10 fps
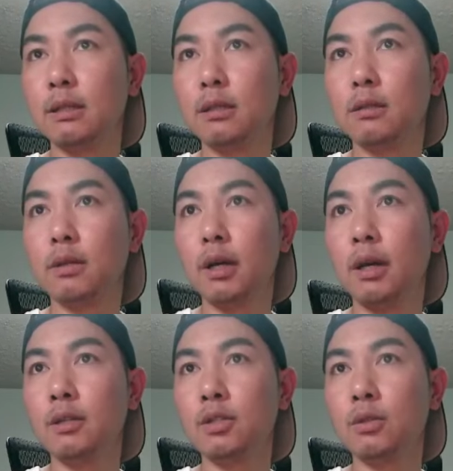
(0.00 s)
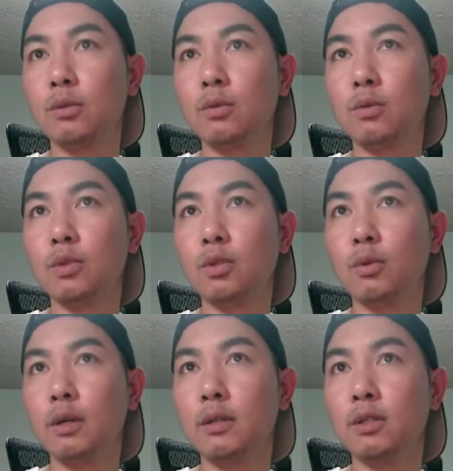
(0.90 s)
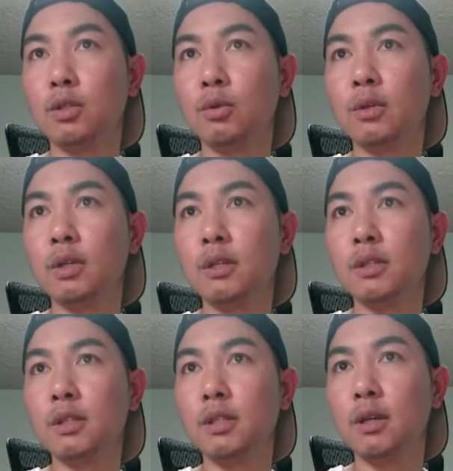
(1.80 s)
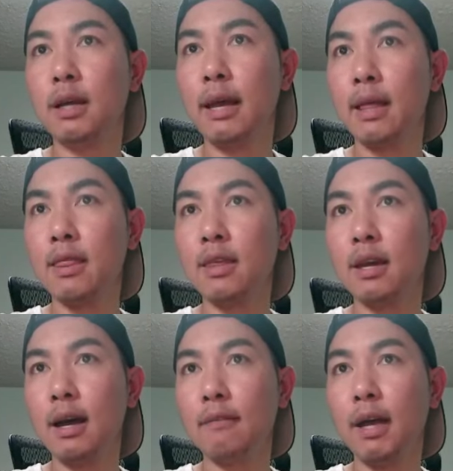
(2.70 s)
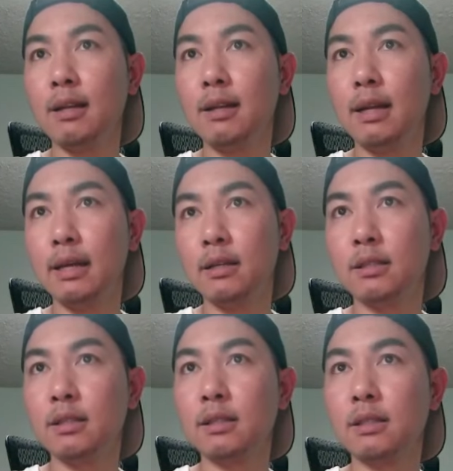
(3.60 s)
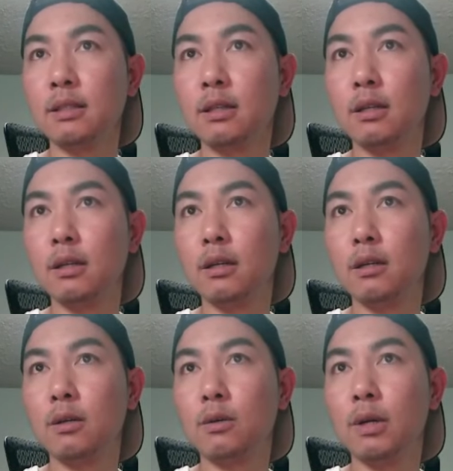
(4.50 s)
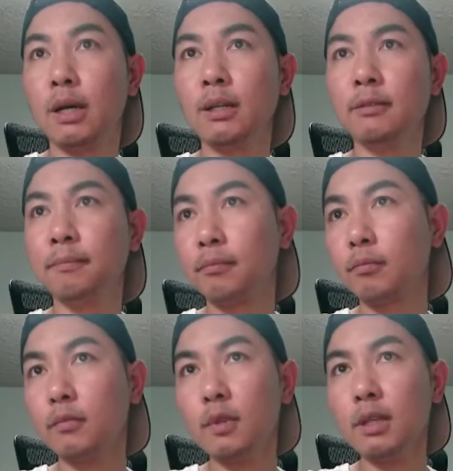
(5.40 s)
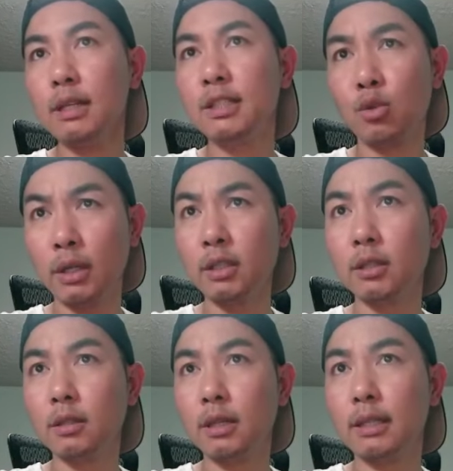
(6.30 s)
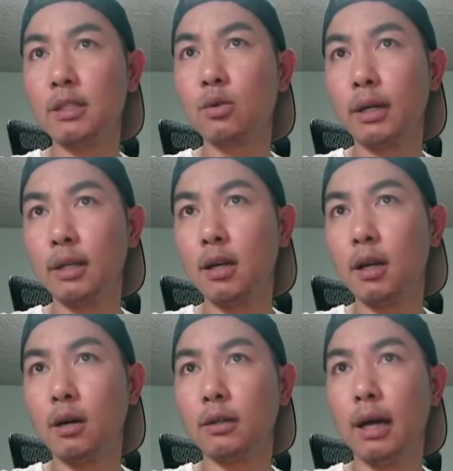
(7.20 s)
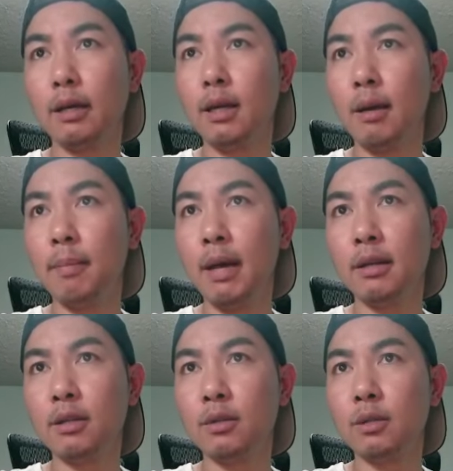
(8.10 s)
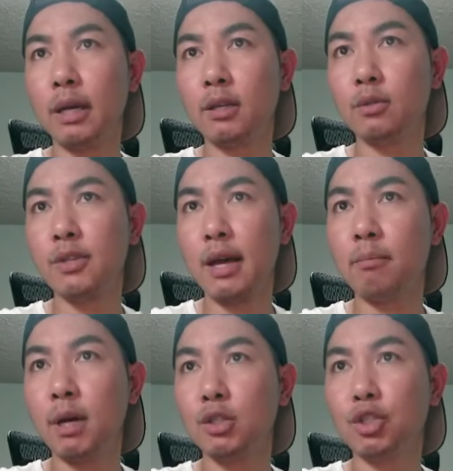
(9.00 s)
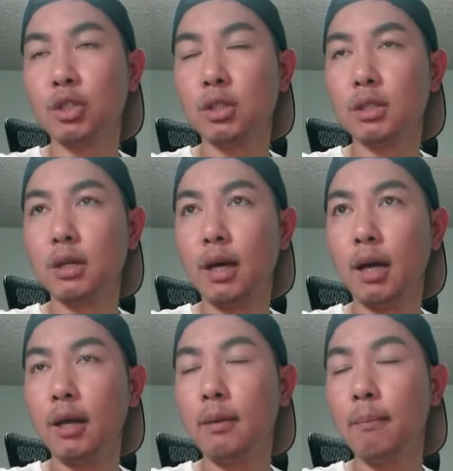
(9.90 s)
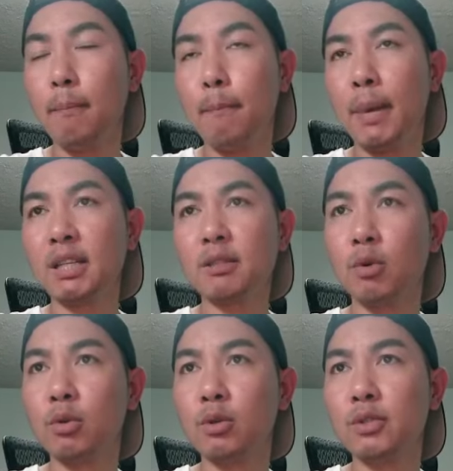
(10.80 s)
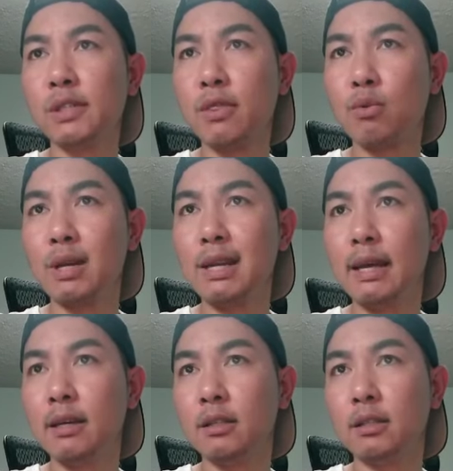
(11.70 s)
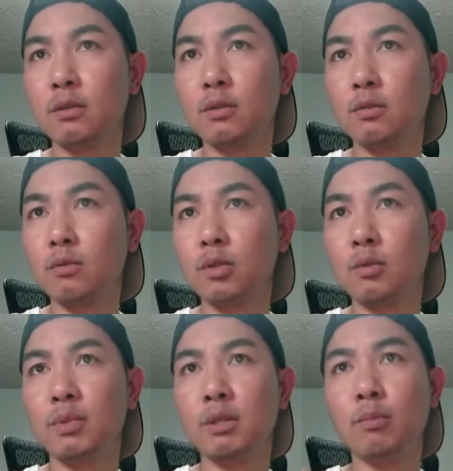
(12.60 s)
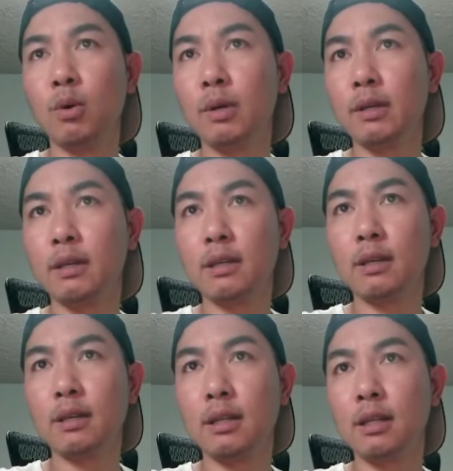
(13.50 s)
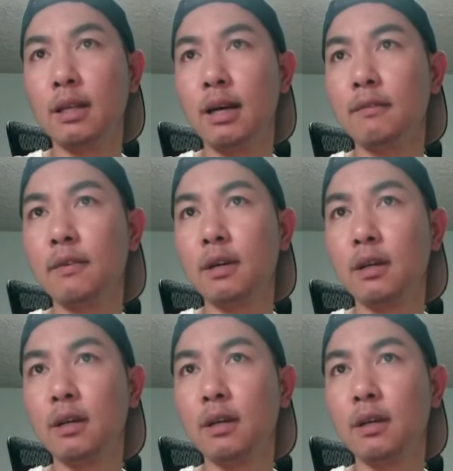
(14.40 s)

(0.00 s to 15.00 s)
Okay, so you can see here they have 8 layers. All right, it's quite good. It's quite a lot. I bet you can use that much. I maximum use 3 layers. Will be more than enough.